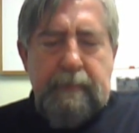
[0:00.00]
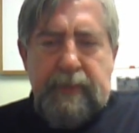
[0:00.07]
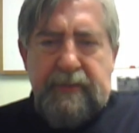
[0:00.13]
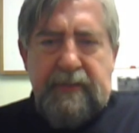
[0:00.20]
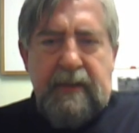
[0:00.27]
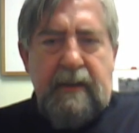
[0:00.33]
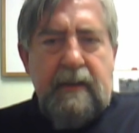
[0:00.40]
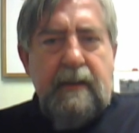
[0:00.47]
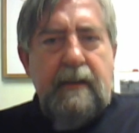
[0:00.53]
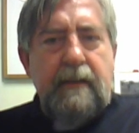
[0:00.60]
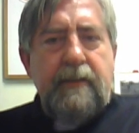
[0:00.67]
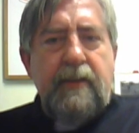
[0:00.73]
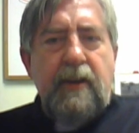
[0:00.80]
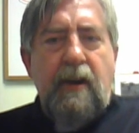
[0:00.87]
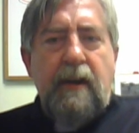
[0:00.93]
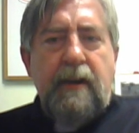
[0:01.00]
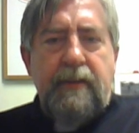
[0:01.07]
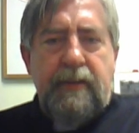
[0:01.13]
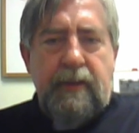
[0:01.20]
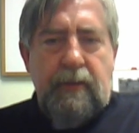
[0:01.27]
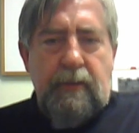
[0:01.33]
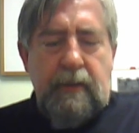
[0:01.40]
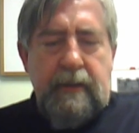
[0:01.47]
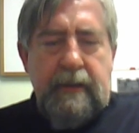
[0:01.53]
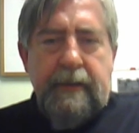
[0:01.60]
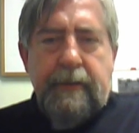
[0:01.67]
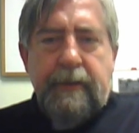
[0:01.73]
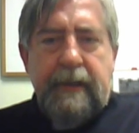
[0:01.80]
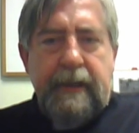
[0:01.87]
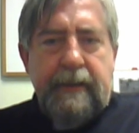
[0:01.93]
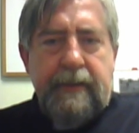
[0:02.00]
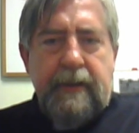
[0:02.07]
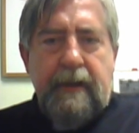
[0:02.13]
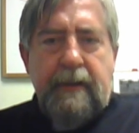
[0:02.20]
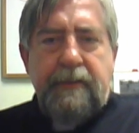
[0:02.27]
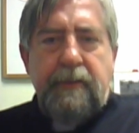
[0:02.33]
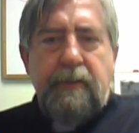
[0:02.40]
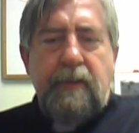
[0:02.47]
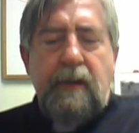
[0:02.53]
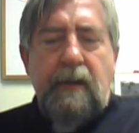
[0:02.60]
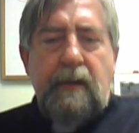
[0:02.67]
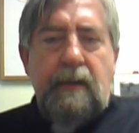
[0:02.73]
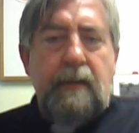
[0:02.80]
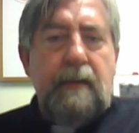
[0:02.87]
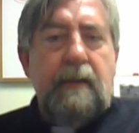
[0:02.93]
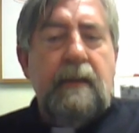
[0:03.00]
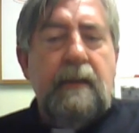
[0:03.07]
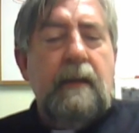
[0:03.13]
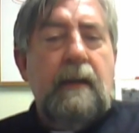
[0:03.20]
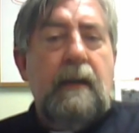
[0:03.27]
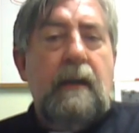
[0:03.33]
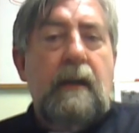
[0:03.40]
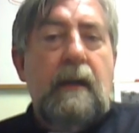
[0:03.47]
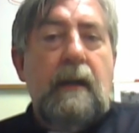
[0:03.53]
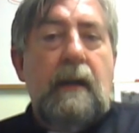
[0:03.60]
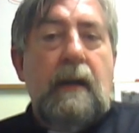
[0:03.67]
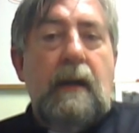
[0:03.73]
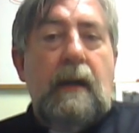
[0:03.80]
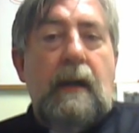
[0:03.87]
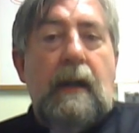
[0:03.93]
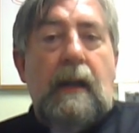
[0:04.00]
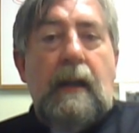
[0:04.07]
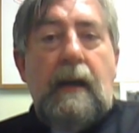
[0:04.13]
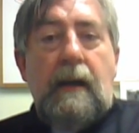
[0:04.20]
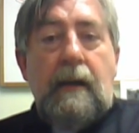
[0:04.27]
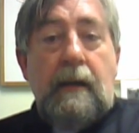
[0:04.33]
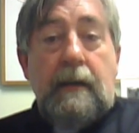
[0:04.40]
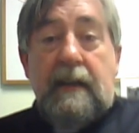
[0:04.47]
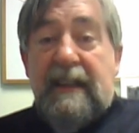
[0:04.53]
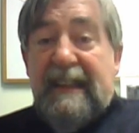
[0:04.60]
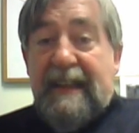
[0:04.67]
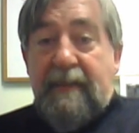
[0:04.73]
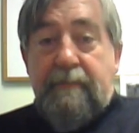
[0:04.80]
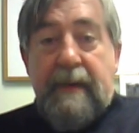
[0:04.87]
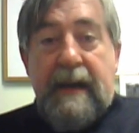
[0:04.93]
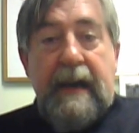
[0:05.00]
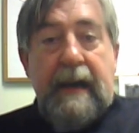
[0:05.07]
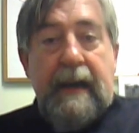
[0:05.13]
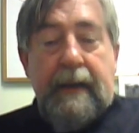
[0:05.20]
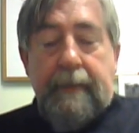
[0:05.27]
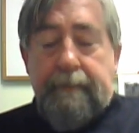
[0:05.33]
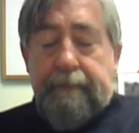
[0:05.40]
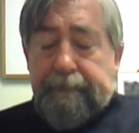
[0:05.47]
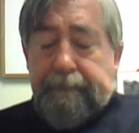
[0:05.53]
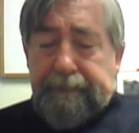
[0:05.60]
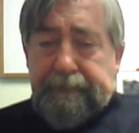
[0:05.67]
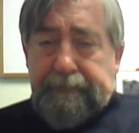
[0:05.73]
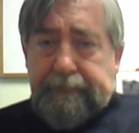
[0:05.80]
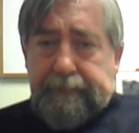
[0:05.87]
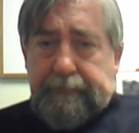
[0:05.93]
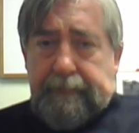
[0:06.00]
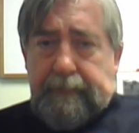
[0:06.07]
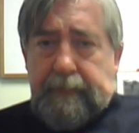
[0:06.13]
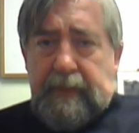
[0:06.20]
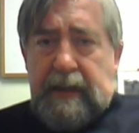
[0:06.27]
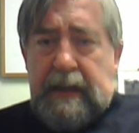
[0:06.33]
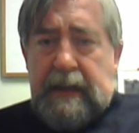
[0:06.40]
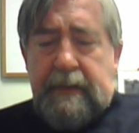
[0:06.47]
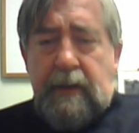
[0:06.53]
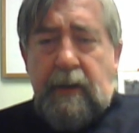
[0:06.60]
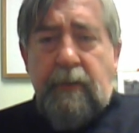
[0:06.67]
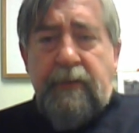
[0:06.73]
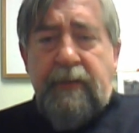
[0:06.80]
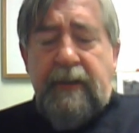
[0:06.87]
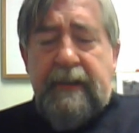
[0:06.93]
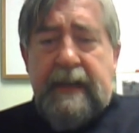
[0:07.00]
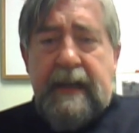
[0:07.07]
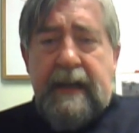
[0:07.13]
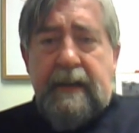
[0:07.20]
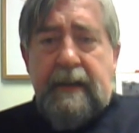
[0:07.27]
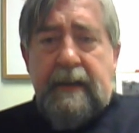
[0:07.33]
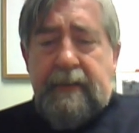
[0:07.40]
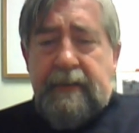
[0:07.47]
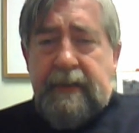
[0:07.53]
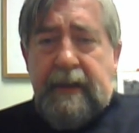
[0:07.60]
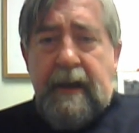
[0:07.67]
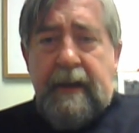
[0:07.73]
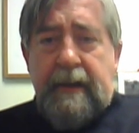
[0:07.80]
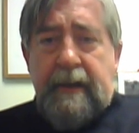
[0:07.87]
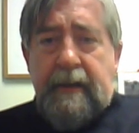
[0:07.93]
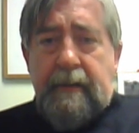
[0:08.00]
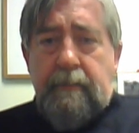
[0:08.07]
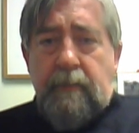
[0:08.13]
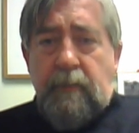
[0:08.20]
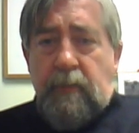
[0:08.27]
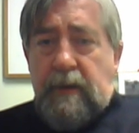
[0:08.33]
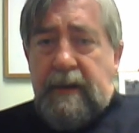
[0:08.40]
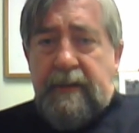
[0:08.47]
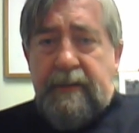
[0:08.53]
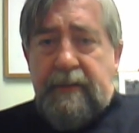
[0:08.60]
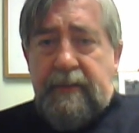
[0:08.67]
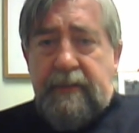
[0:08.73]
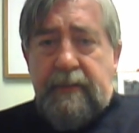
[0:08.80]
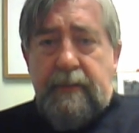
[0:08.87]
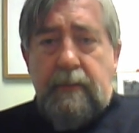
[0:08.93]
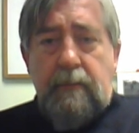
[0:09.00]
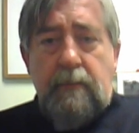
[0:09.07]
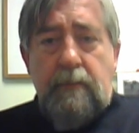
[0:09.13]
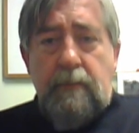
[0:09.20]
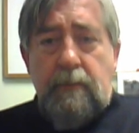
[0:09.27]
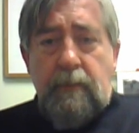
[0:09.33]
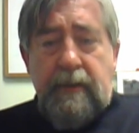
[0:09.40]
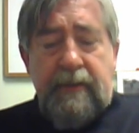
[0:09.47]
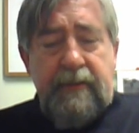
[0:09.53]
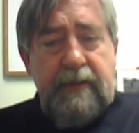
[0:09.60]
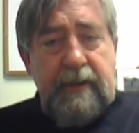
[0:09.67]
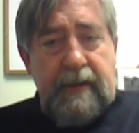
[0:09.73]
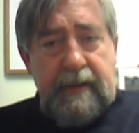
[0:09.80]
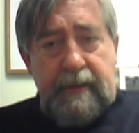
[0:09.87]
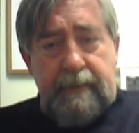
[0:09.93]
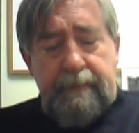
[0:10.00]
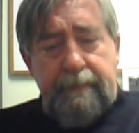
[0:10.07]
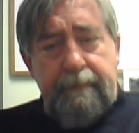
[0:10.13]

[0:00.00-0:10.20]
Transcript: puts on a talk show, an internet talk show called Click Bang. And the host of that is a guy named Russ Wishtart.